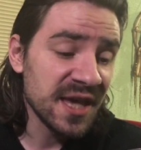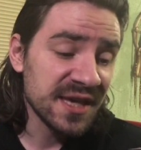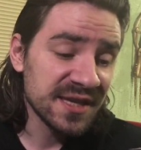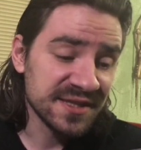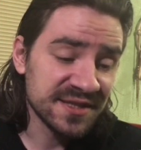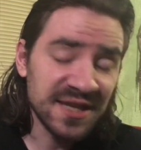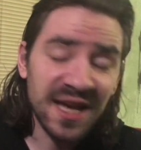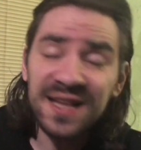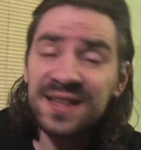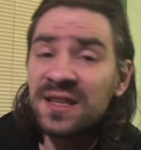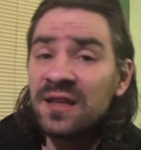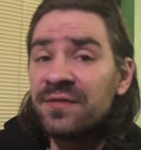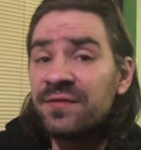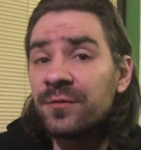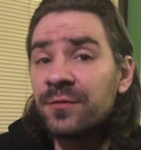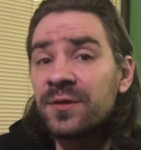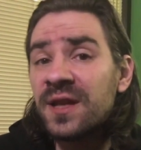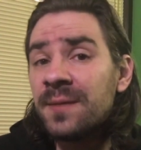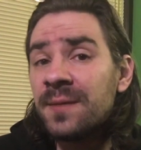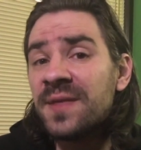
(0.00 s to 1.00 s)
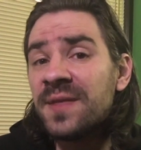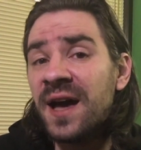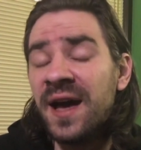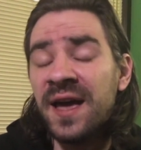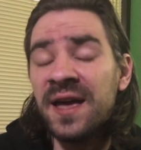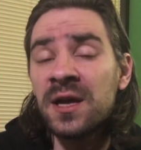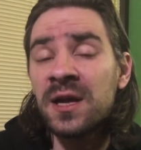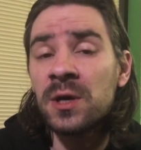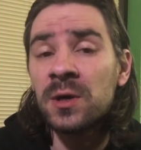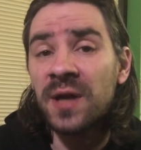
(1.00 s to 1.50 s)
Sadly for them, that
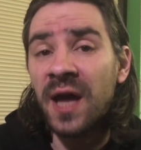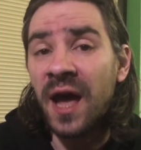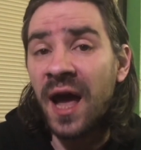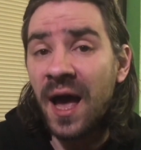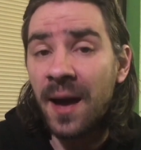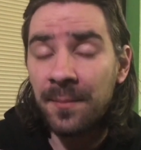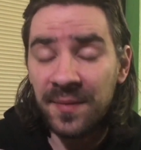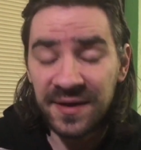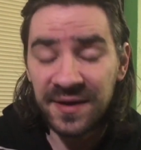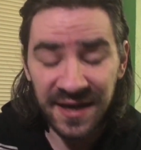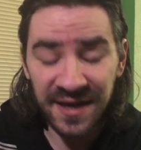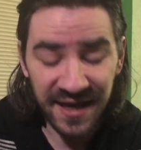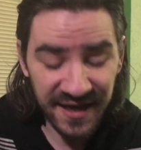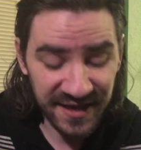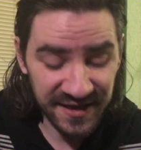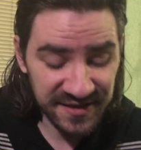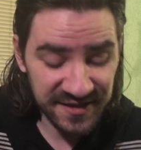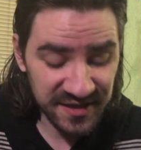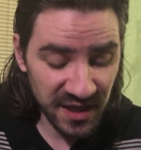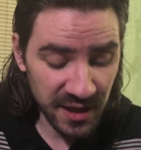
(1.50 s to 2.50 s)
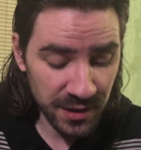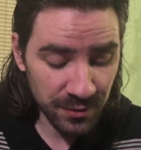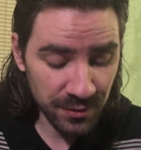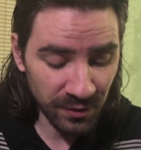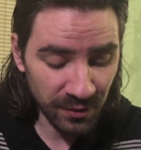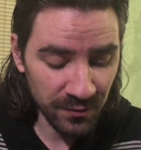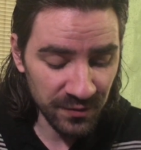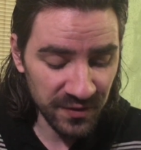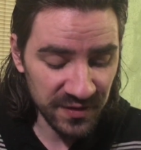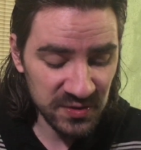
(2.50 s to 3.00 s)
ain't going to happen, like I said,
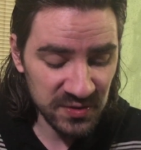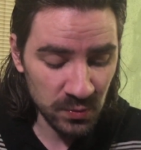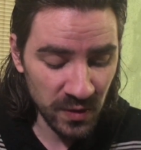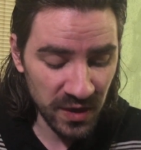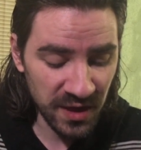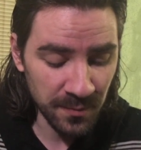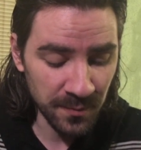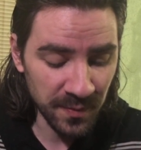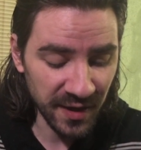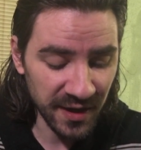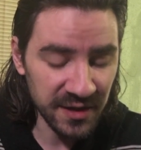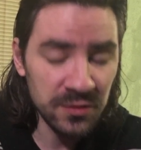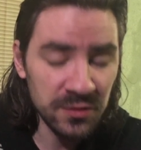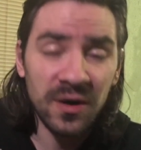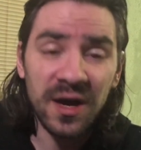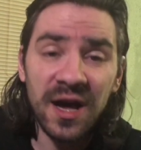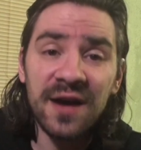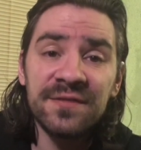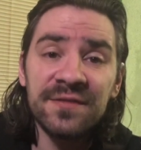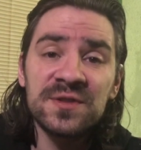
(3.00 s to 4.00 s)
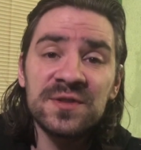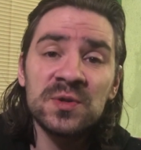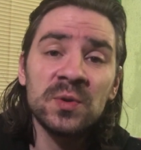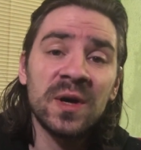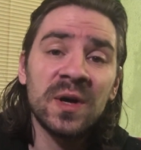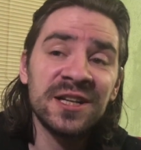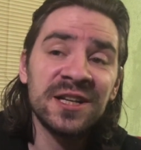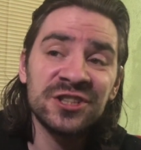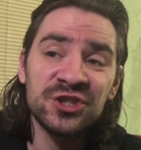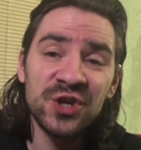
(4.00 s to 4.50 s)
throughout this week, but you have
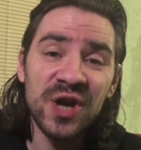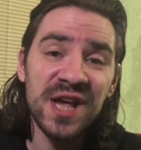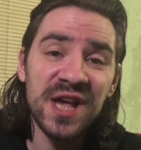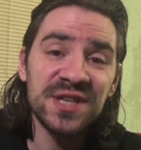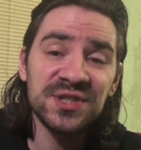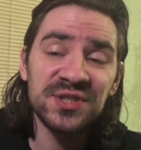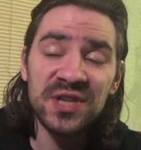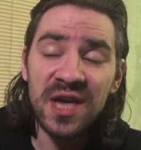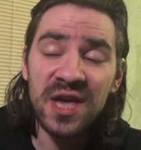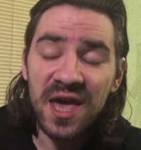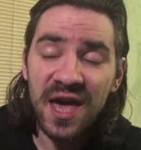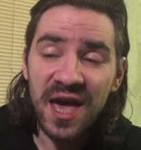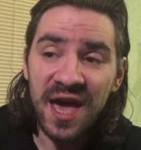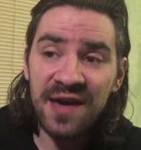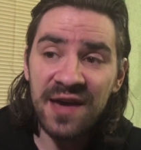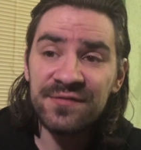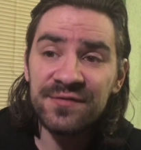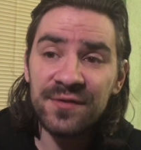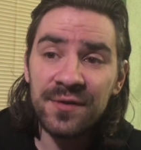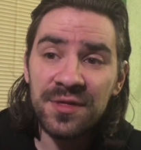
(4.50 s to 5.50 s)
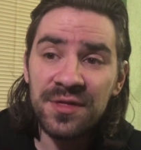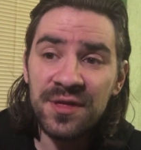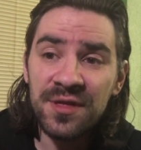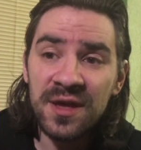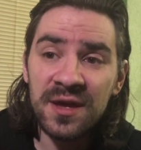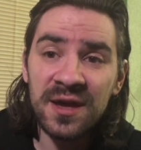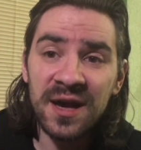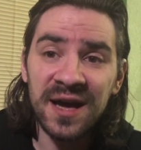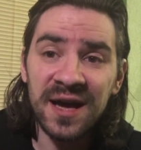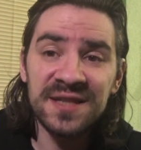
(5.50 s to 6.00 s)
to address
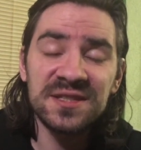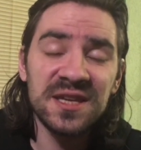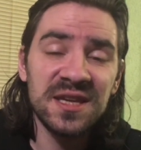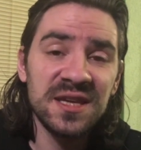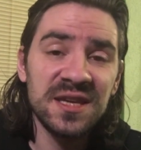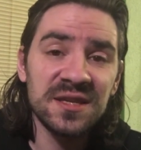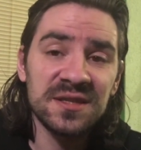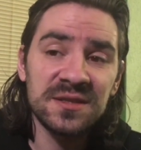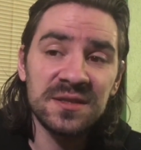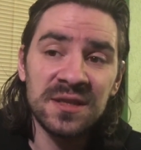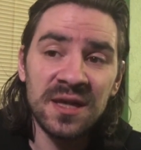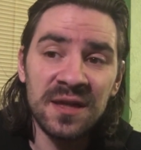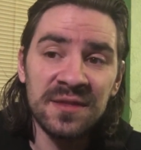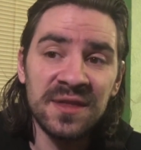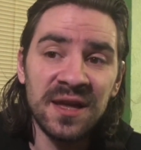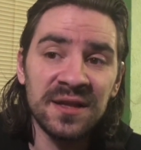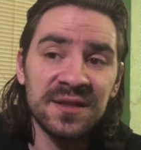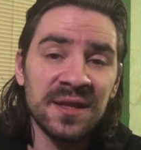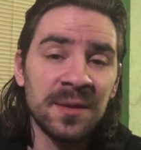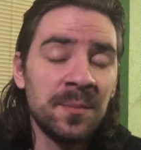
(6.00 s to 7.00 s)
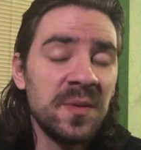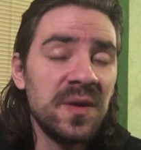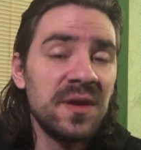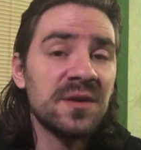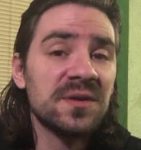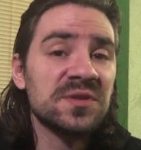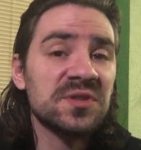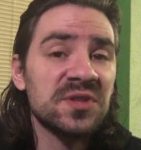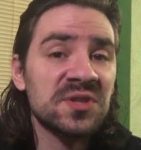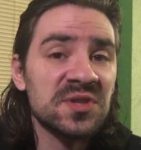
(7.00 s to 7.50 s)
everything as a that
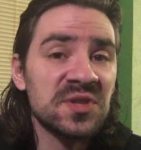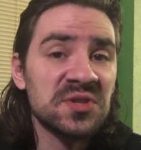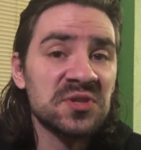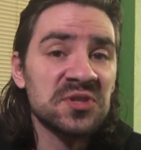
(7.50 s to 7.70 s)
appears as a